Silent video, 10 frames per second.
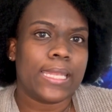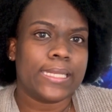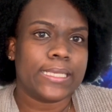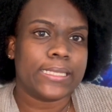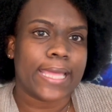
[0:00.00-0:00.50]

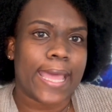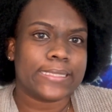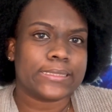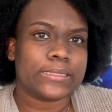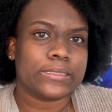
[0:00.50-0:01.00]
link
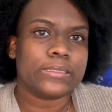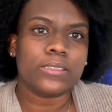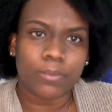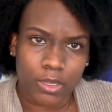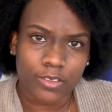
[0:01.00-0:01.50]
that
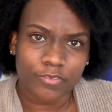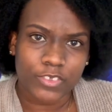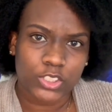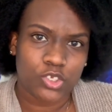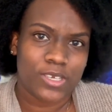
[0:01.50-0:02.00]
above
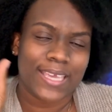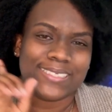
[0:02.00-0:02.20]
so you guys